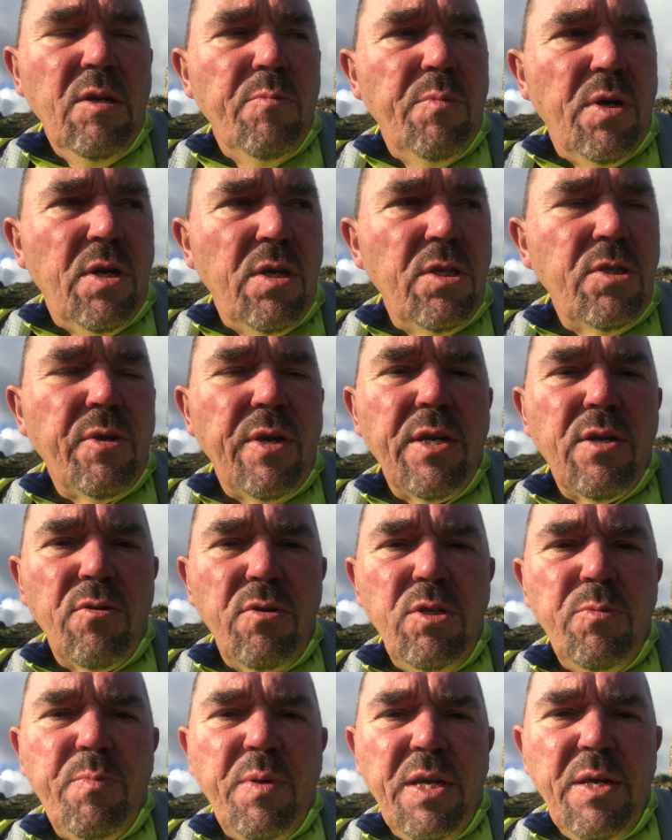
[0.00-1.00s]
but also
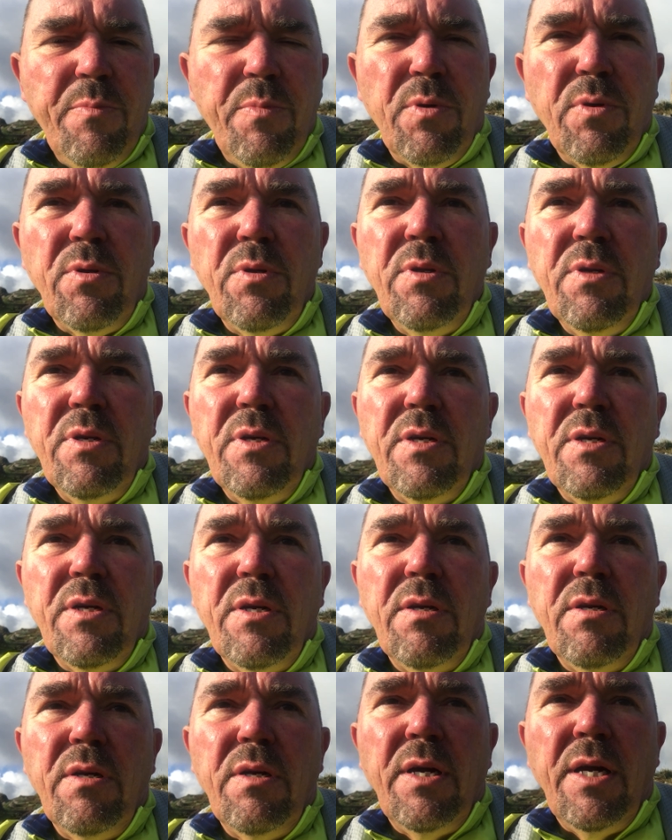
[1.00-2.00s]
encourage people
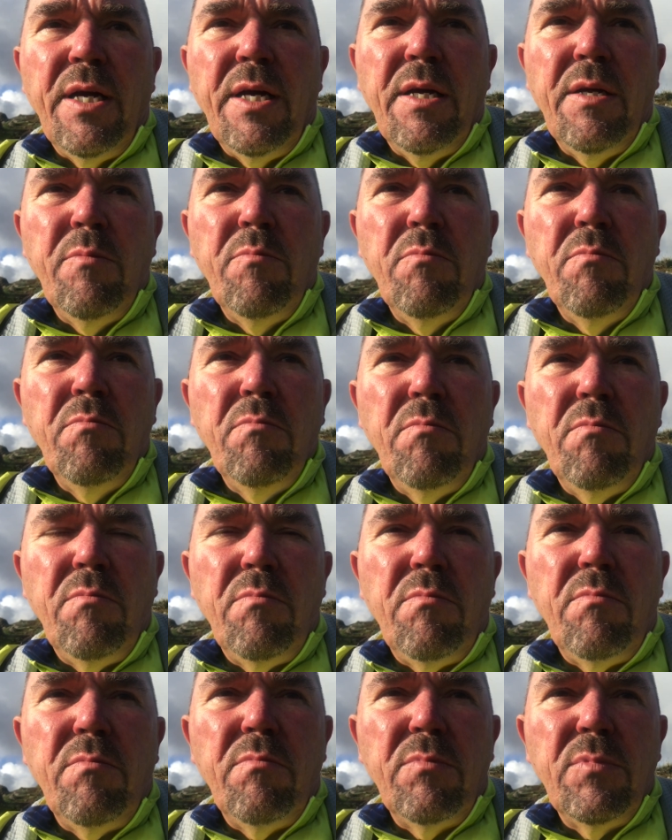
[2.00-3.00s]

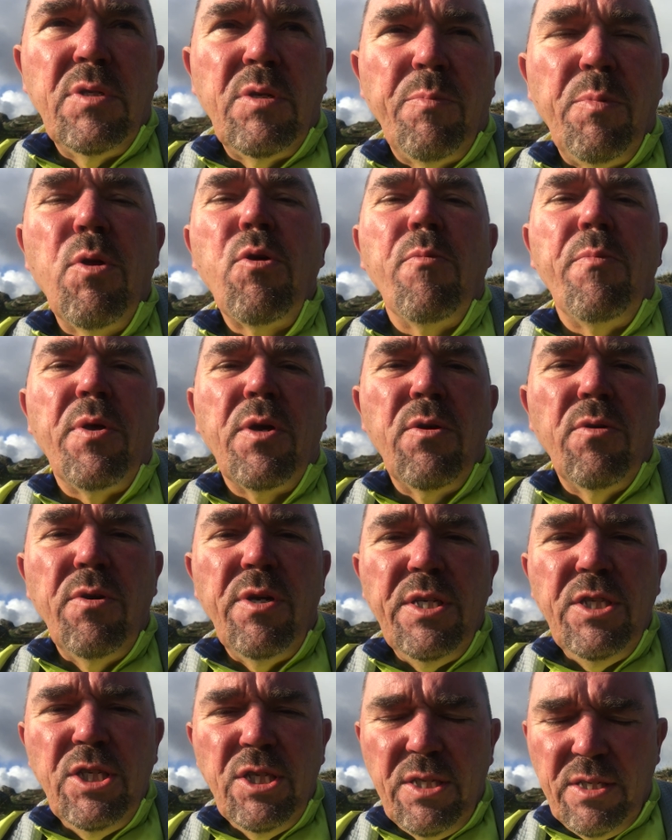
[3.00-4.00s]
to pluck up the
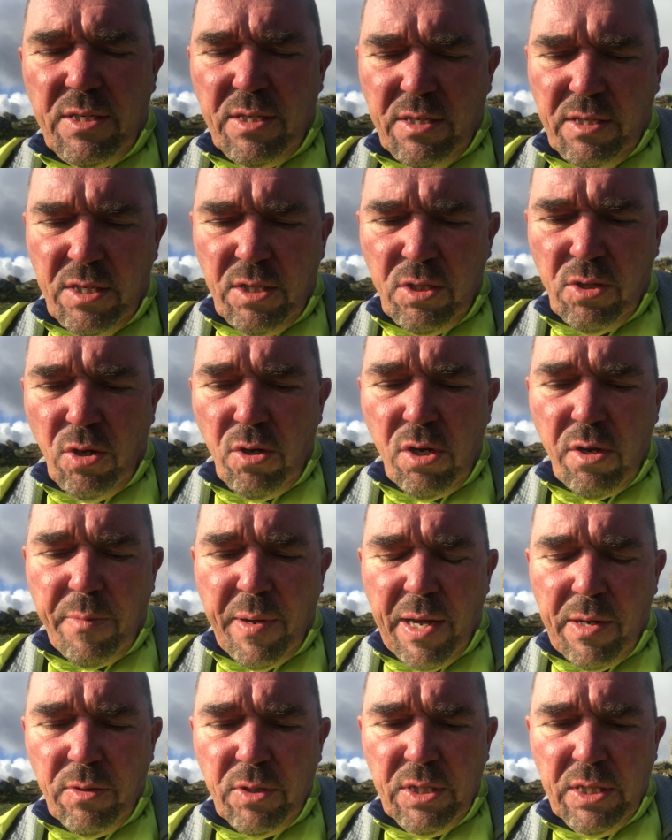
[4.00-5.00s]
courage to talk
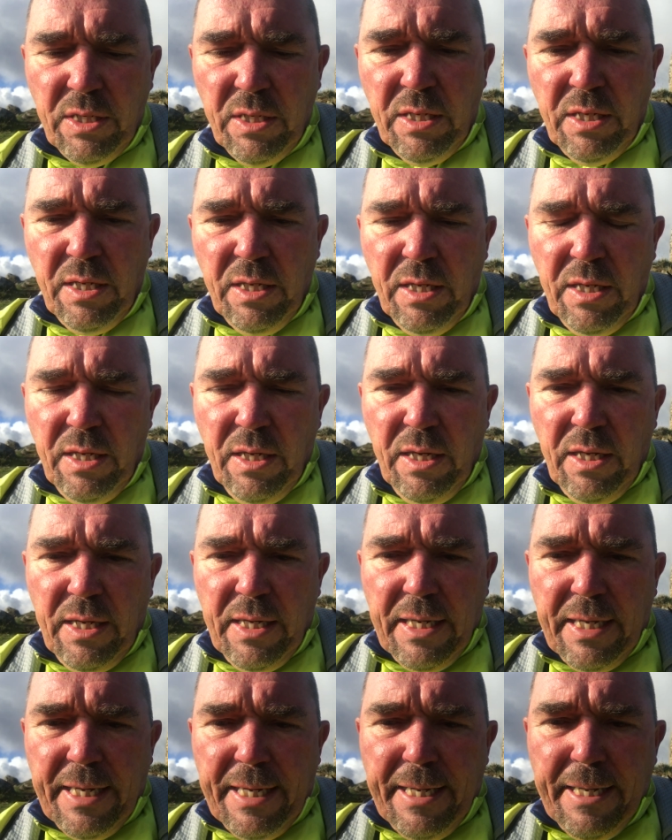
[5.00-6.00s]
about
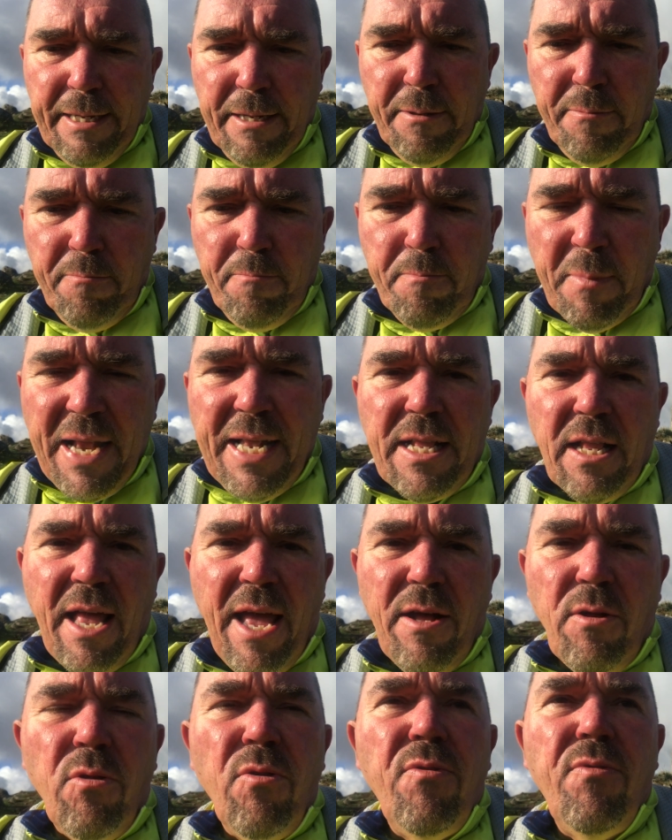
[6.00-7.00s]
mental
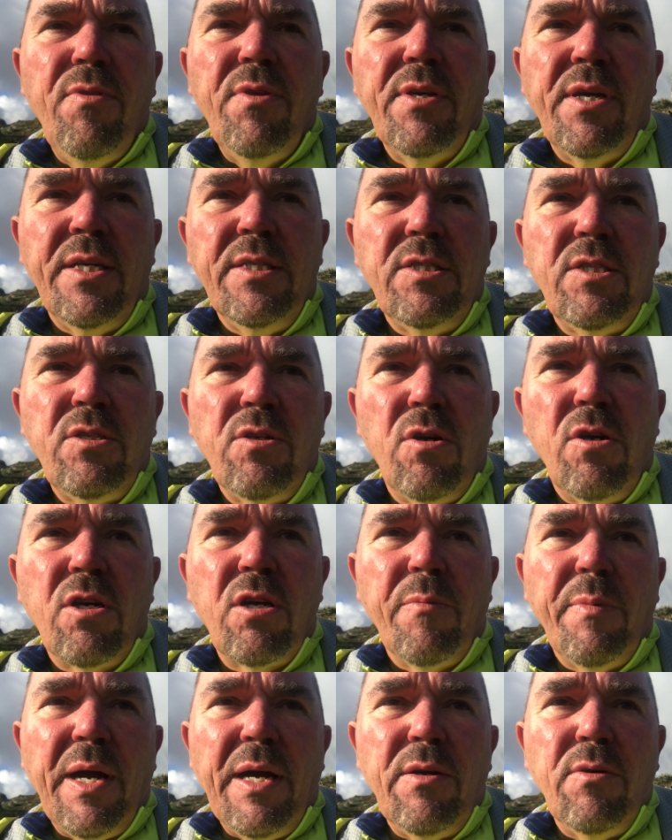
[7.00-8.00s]
health and to
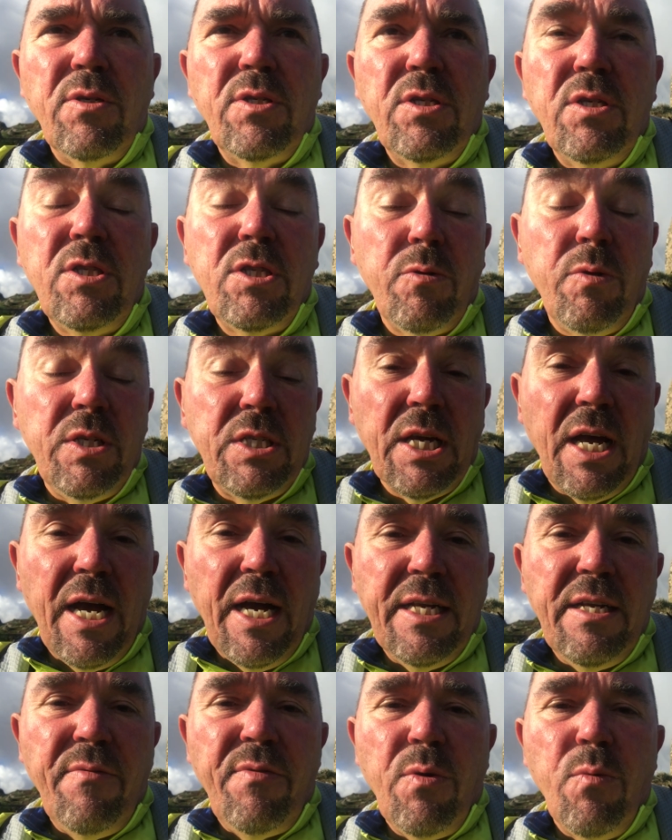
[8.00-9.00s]
talk about
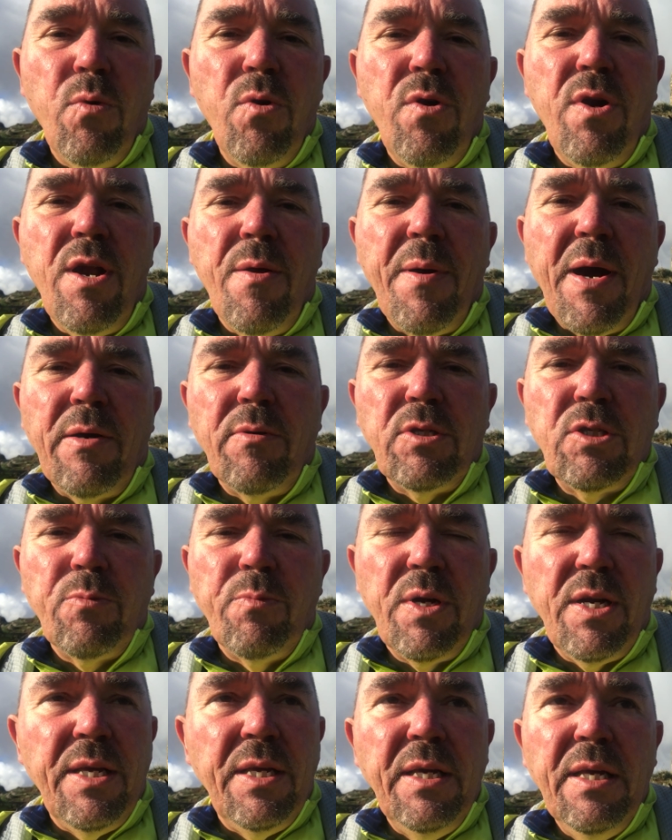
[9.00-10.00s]
suicide. If you're worried about
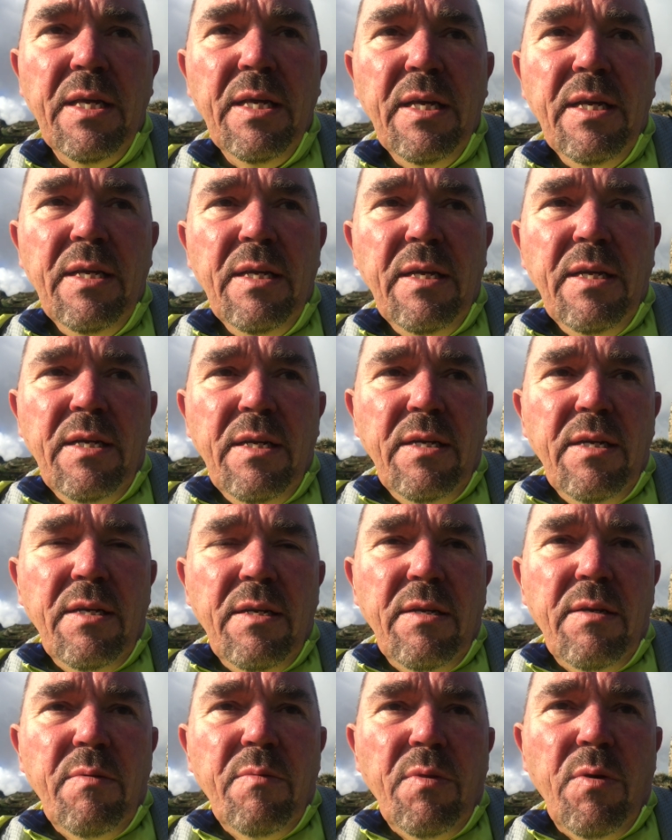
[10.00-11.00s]
somebody,
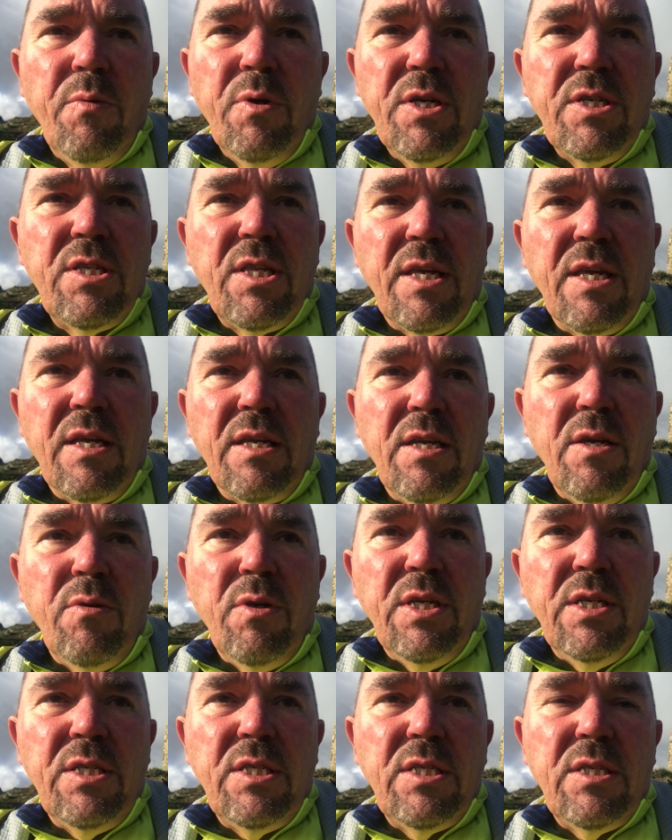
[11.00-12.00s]
the worst thing you can
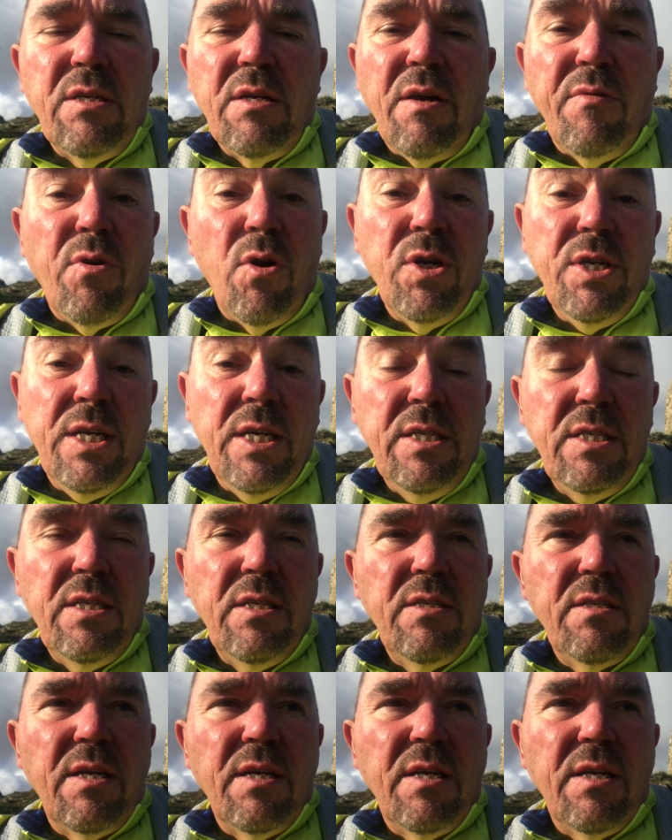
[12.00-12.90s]
do is avoid it.